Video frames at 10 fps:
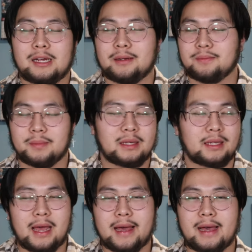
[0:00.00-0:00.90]
But yeah,
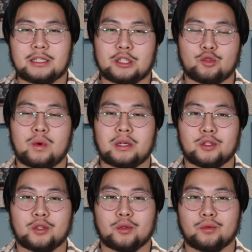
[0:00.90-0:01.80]
I just want
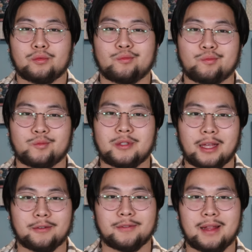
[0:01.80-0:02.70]
to stay tuned for
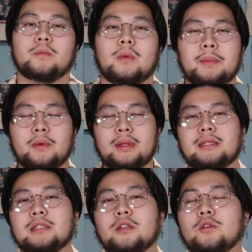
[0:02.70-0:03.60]
that. But with that said, though,
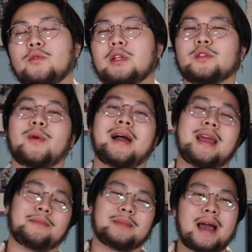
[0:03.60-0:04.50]
the reason why I am
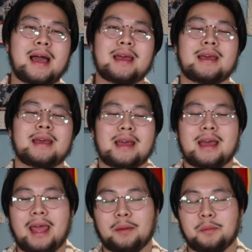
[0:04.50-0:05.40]
not
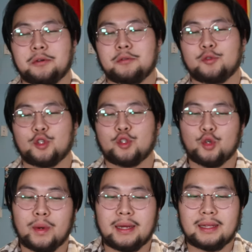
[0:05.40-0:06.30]
able to do
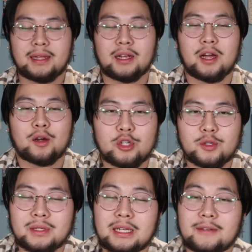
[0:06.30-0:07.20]
anything on Christmas
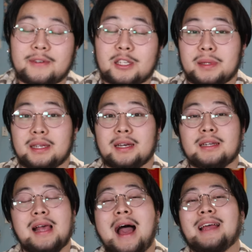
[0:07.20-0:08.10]
Eve is because
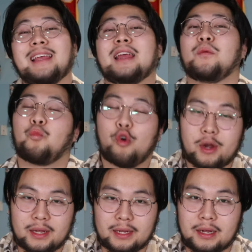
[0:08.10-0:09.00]
I am
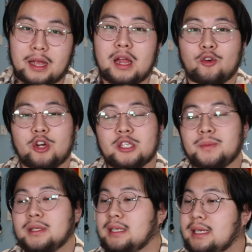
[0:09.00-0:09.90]
working. Christmas
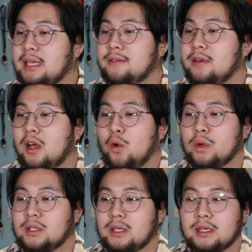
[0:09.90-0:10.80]
Eve, which
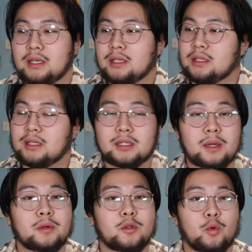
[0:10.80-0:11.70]
is December
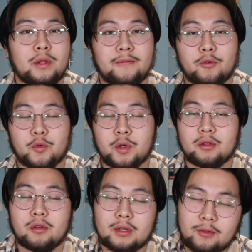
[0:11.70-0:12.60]
24th,
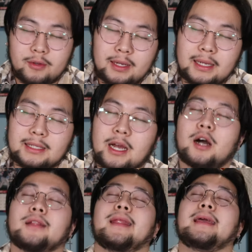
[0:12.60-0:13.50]
2023, is on
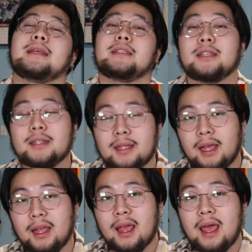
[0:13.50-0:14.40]
a Sunday,
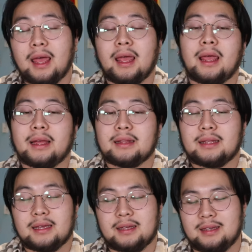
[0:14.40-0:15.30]
and
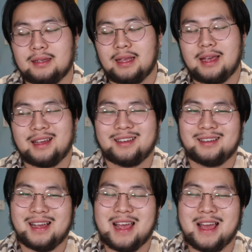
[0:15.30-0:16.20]
yeah, I
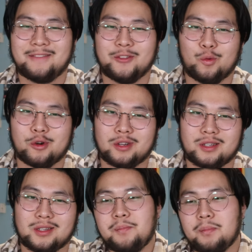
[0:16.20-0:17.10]
have to work.
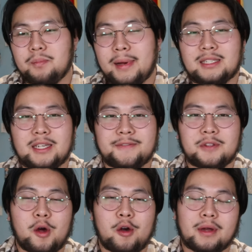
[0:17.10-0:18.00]
My shift
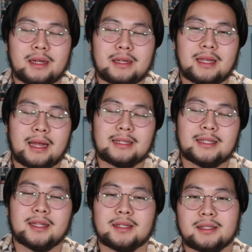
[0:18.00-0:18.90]
tomorrow is a 10 to
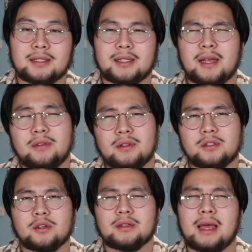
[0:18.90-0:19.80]
7, so
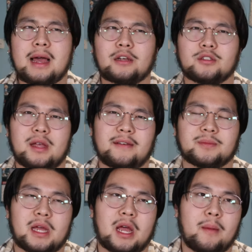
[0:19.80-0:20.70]
yeah, I'll still have some
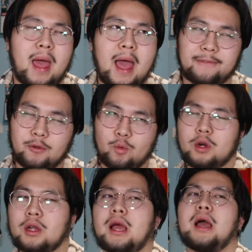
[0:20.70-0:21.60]
time after work,
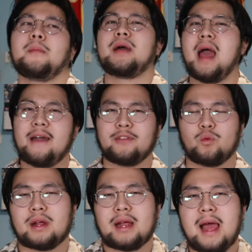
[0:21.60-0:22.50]
but after work,
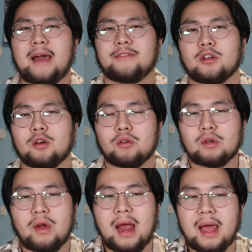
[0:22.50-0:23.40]
I have to go
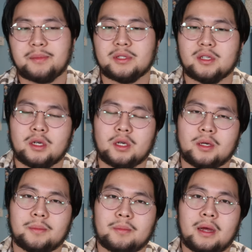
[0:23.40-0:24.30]
grab some
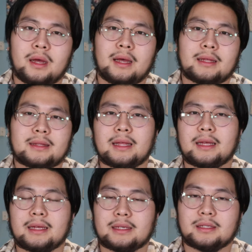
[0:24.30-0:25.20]

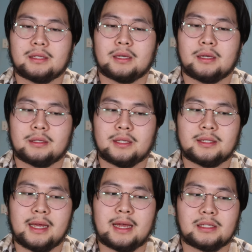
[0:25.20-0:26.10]
things, such
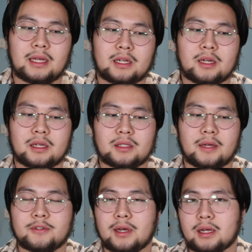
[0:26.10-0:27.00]
as like cooking stuff so I
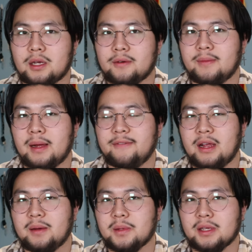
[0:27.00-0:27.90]
can cook for my
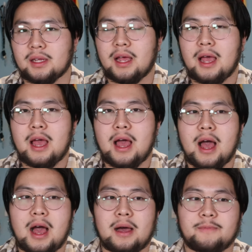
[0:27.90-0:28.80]
family.
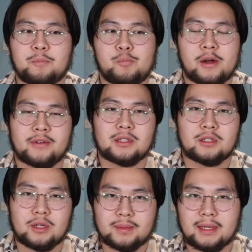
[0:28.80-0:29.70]
Breakfast, you know what I'm
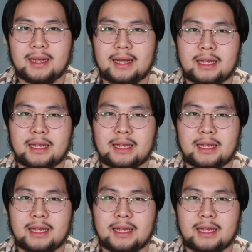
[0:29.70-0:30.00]
saying? Gotta keep